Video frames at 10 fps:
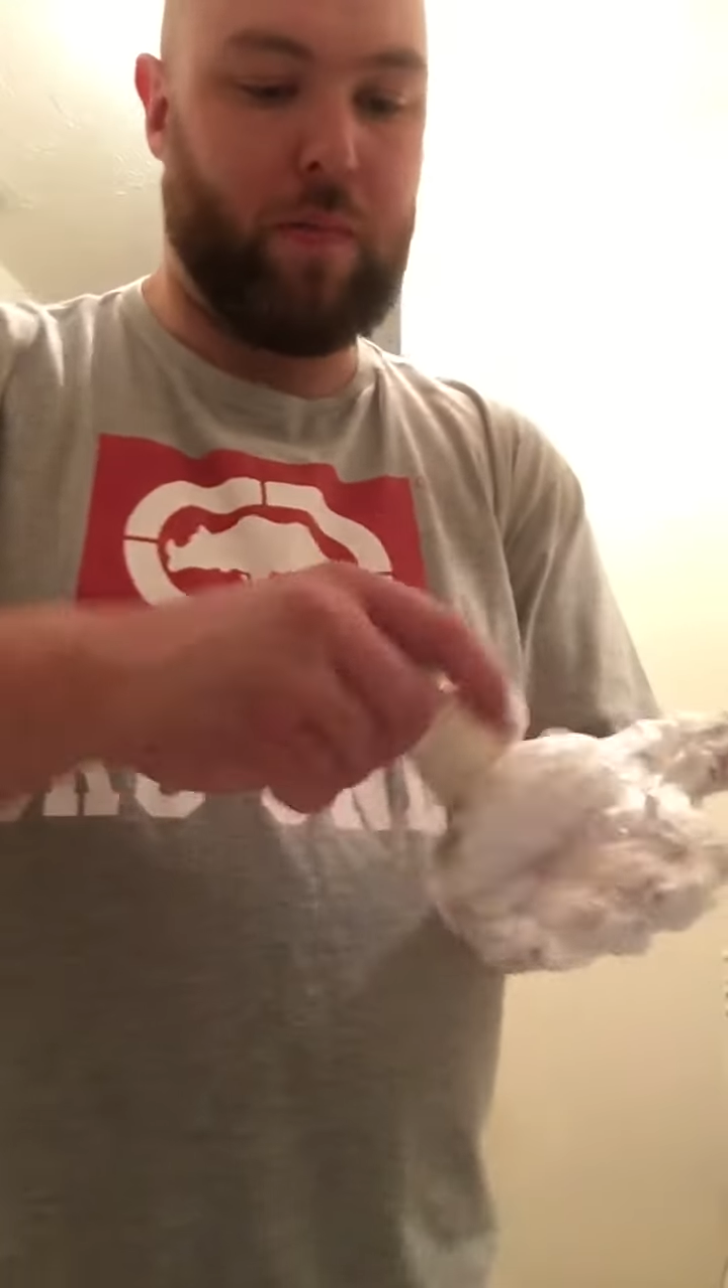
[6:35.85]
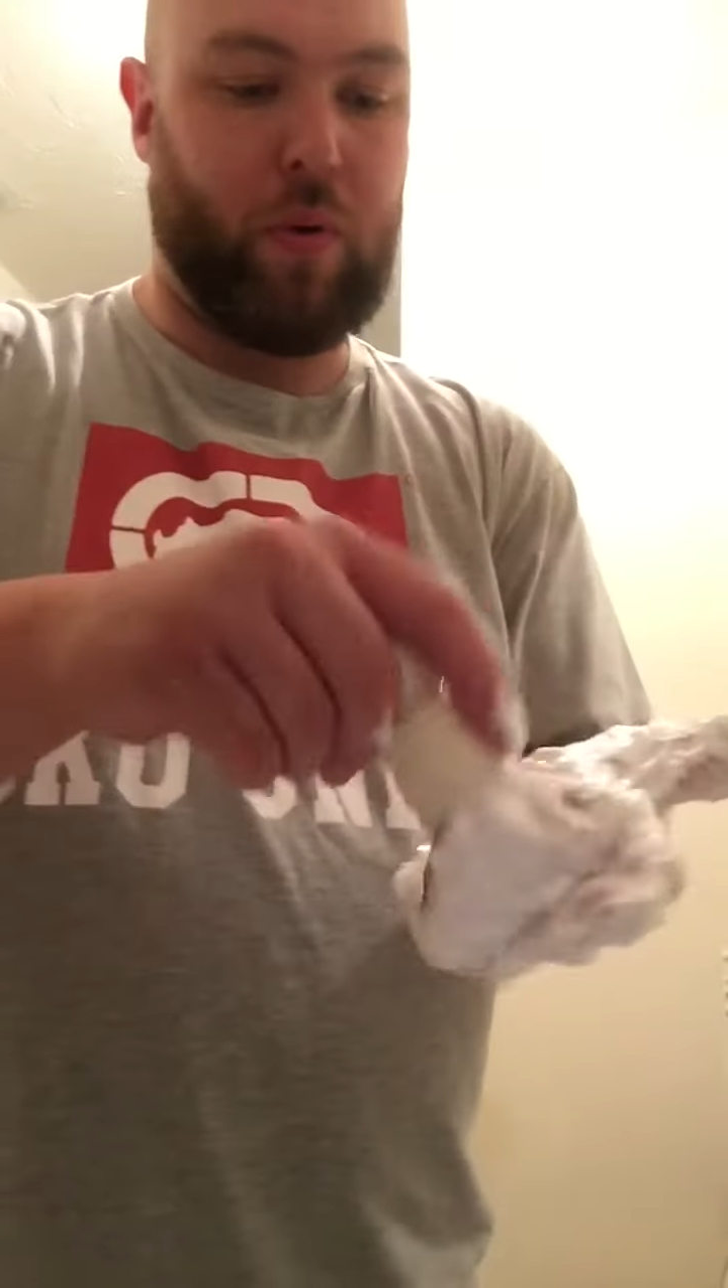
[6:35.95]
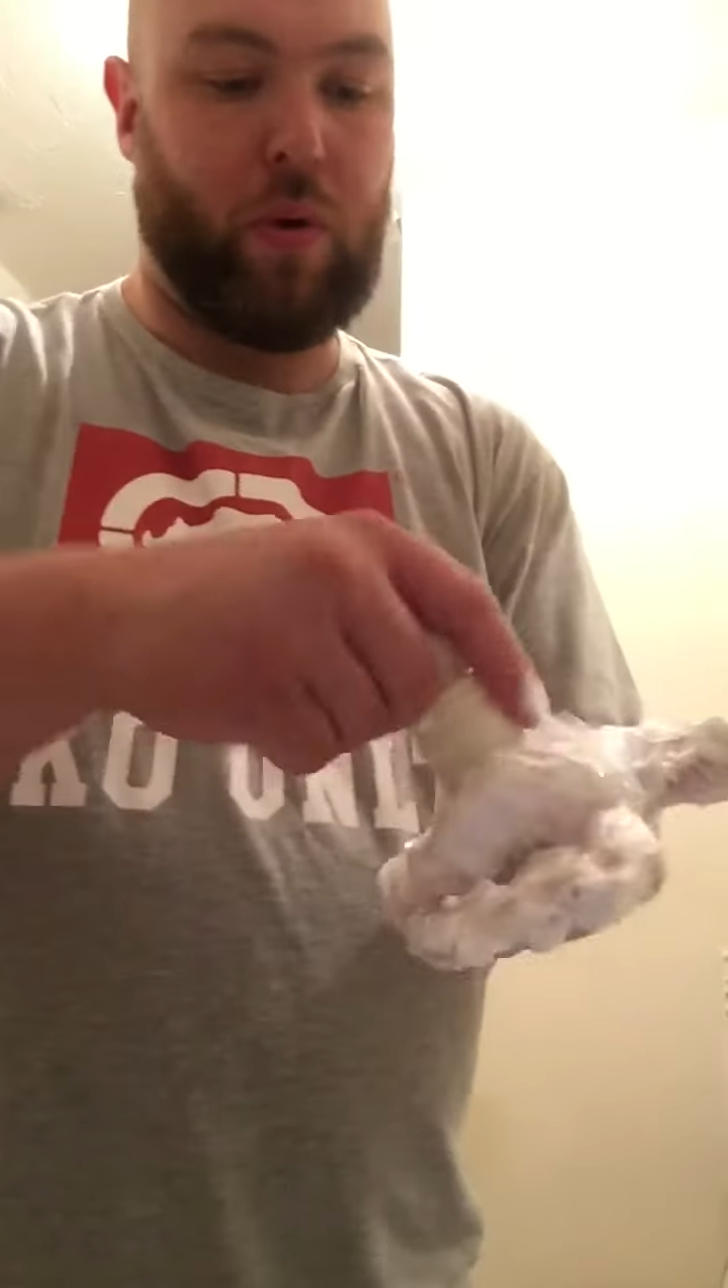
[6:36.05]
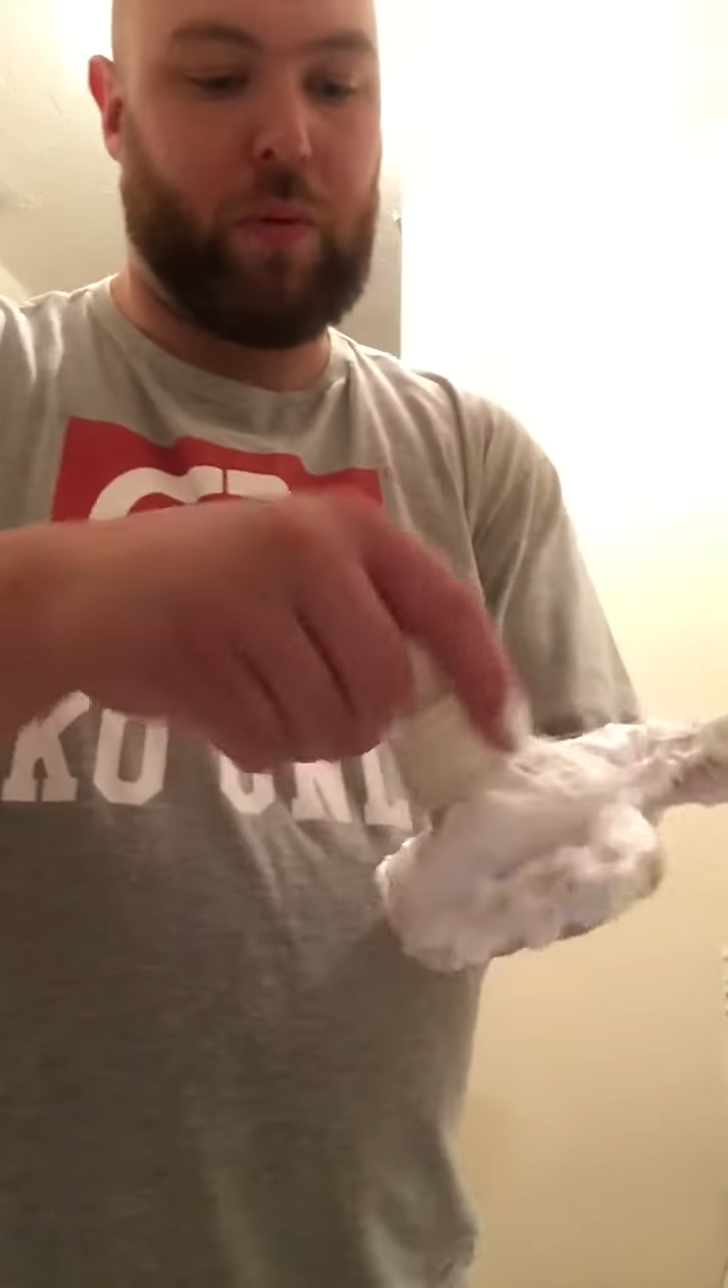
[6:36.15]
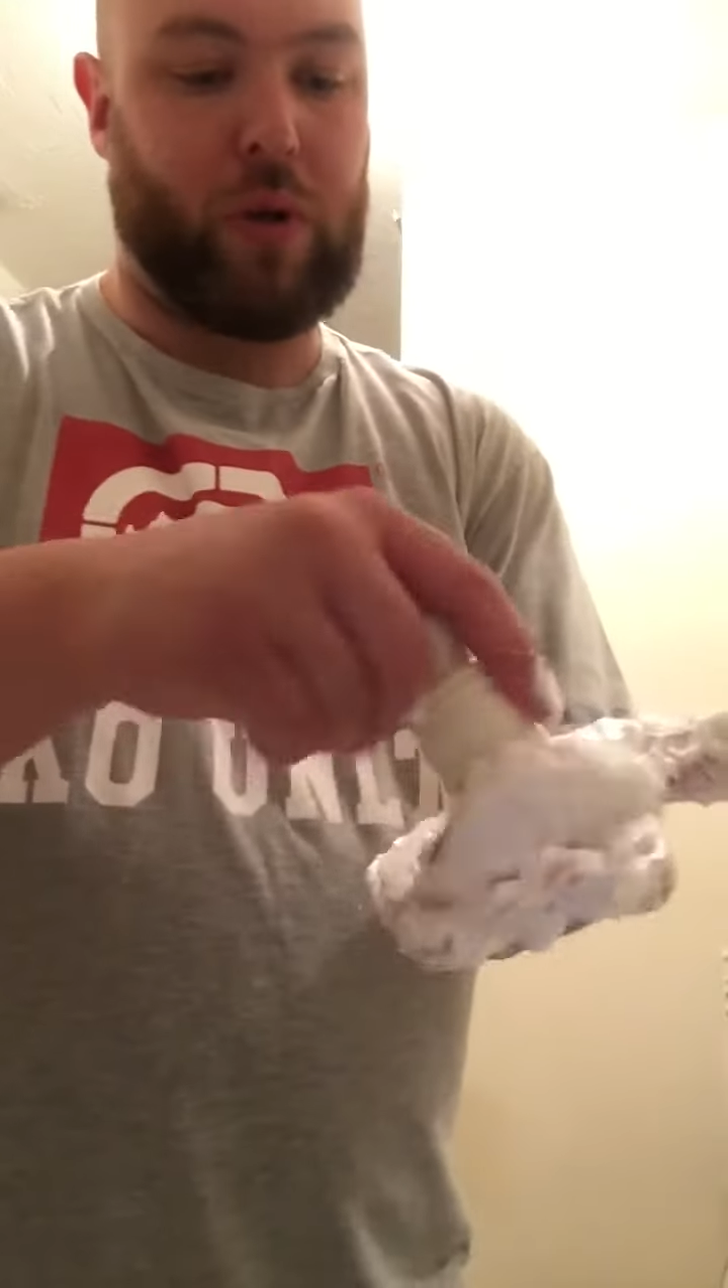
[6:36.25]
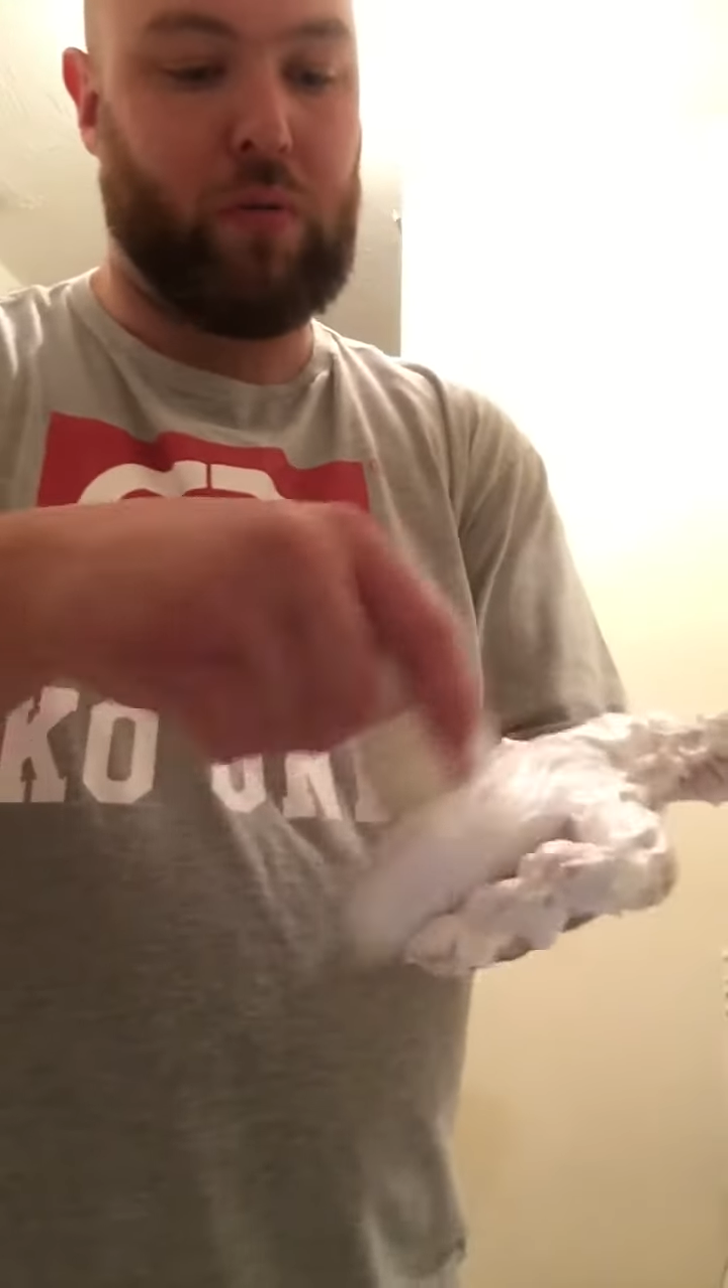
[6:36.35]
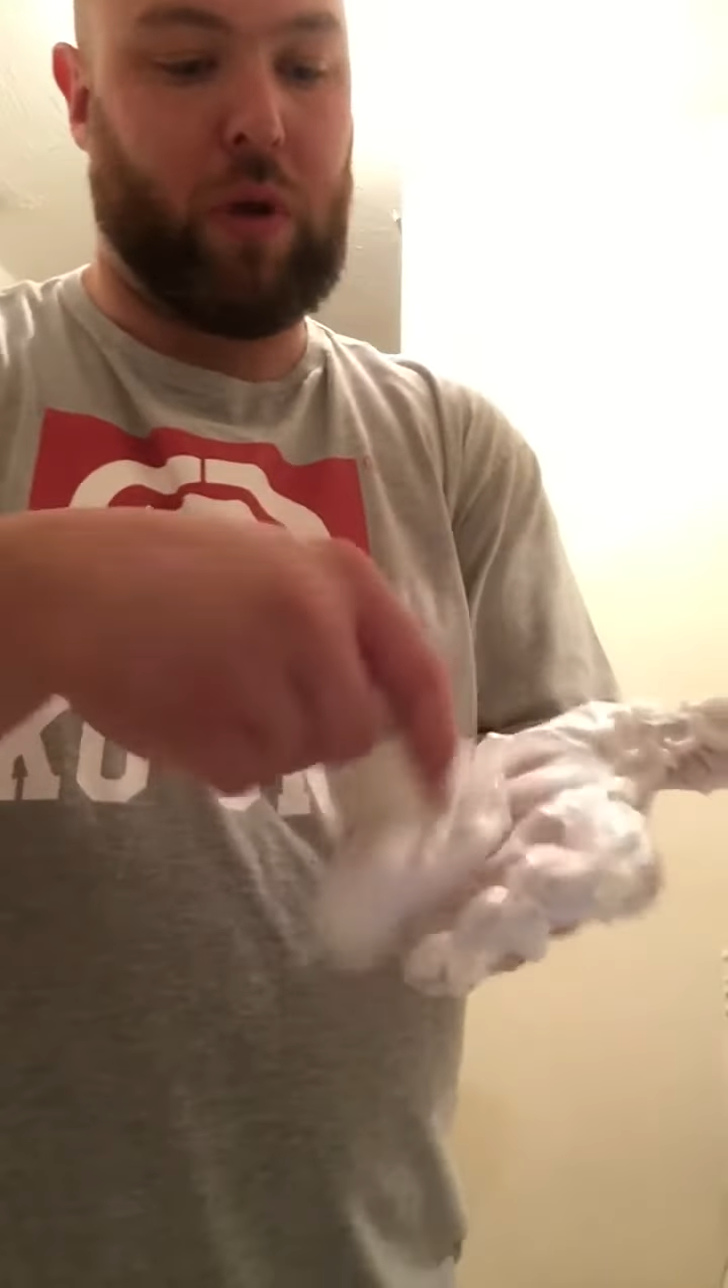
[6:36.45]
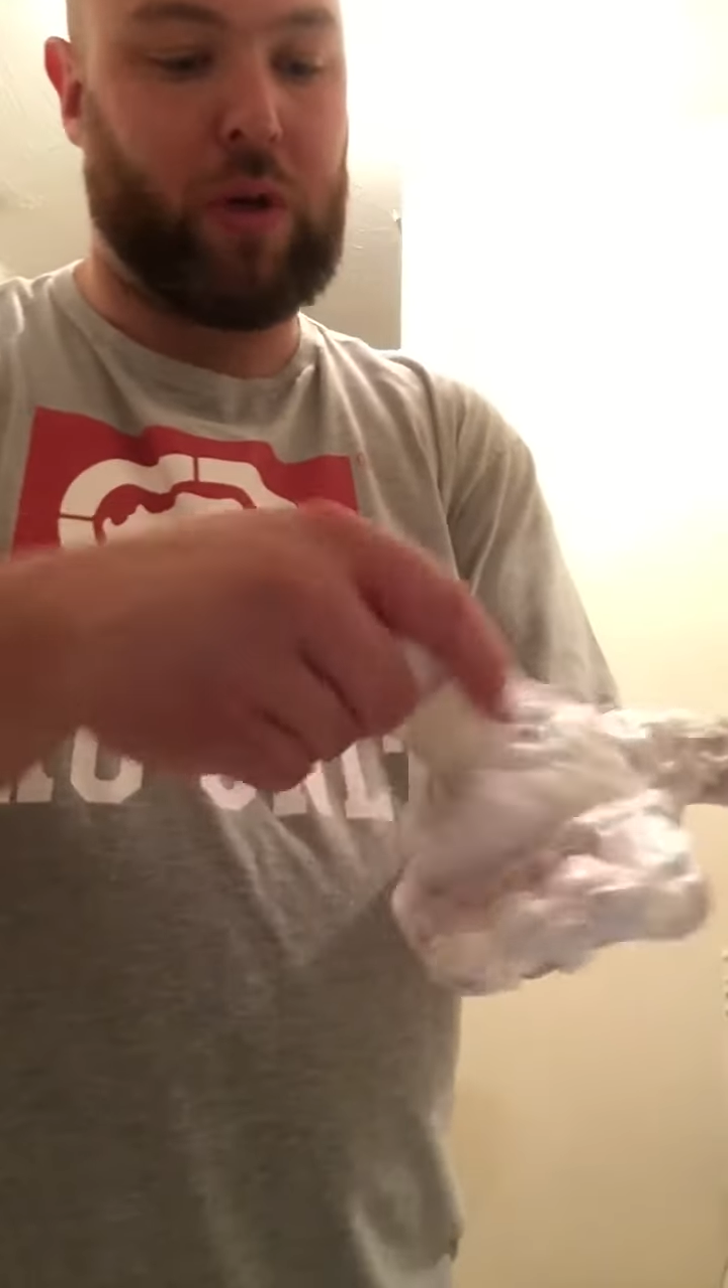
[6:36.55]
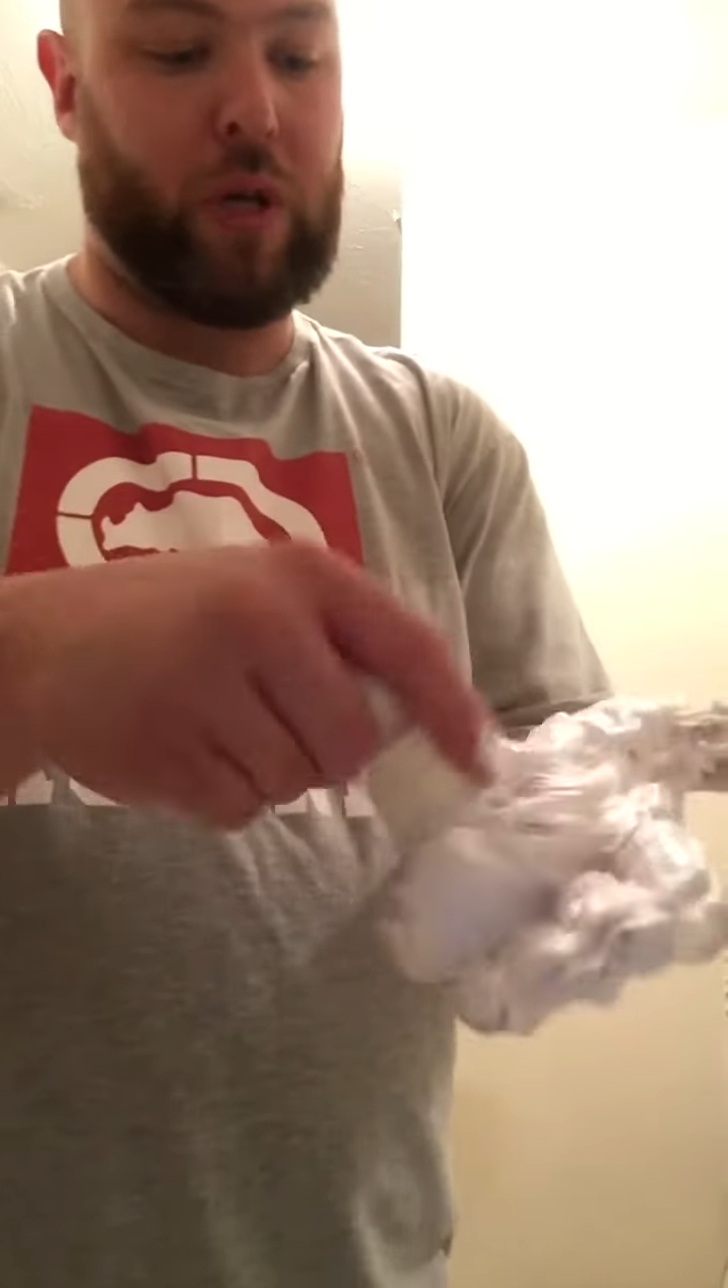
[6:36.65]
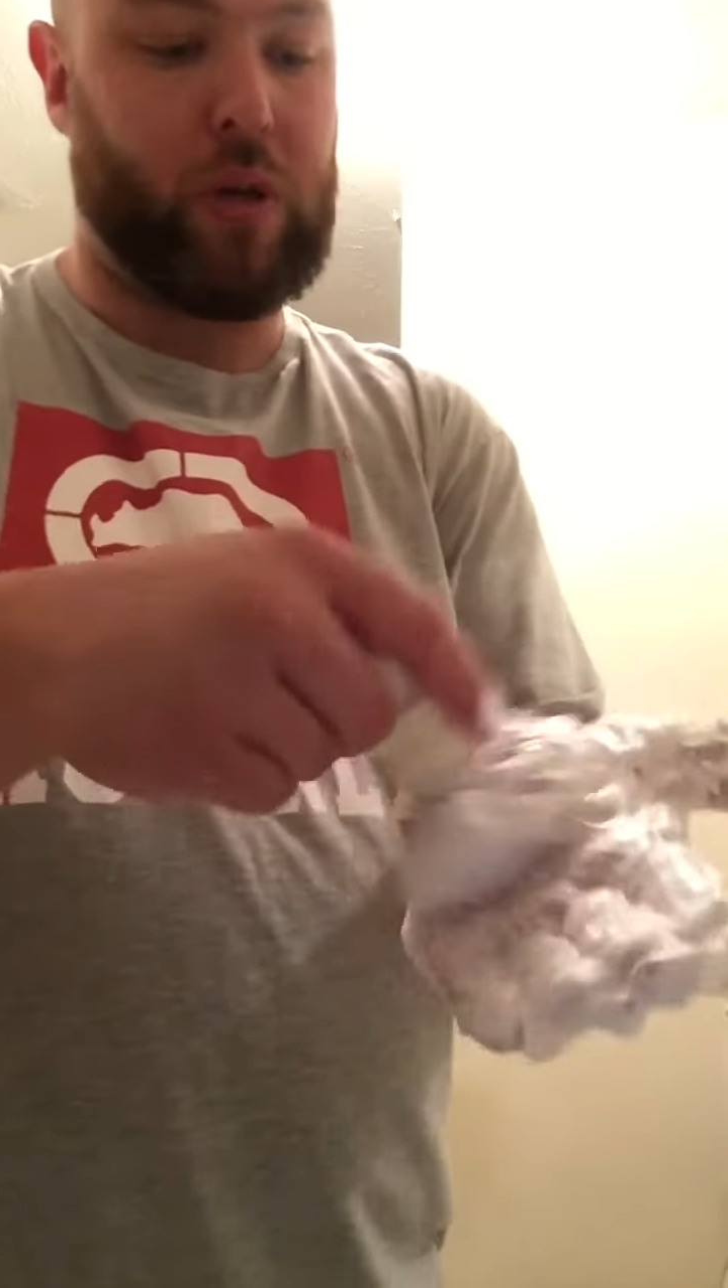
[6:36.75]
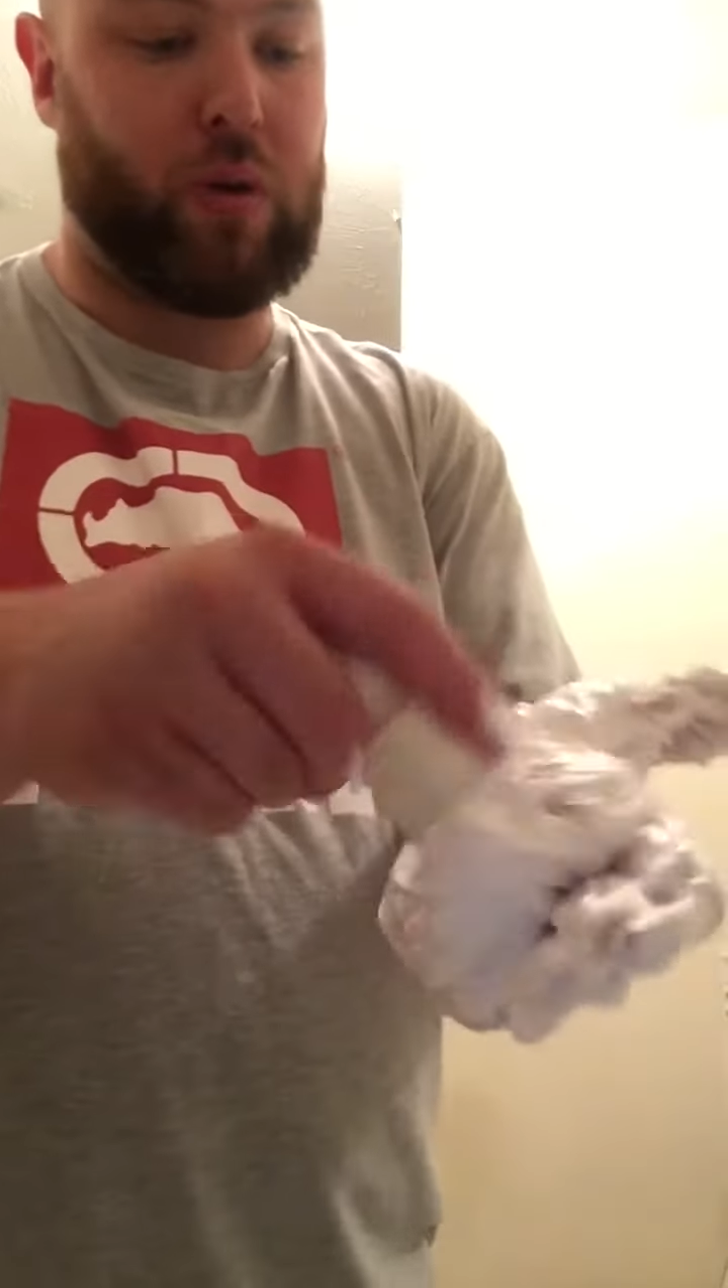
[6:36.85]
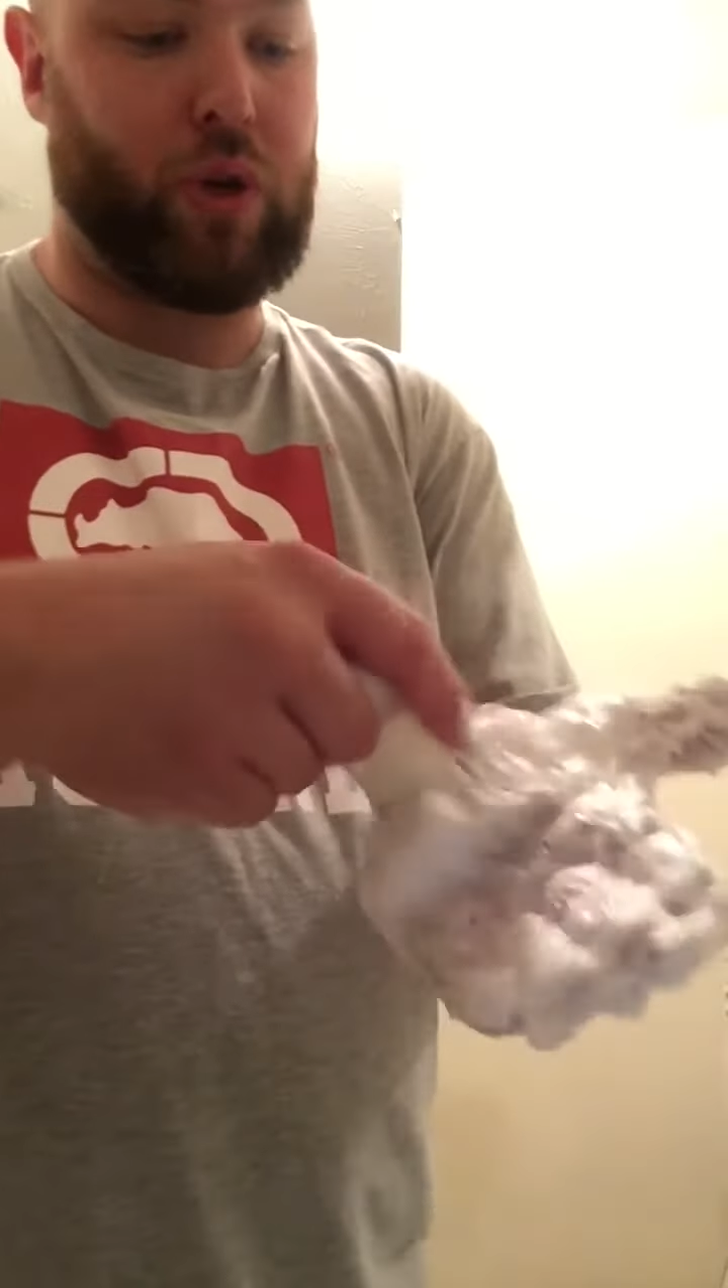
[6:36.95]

Put on a bit too much there, so I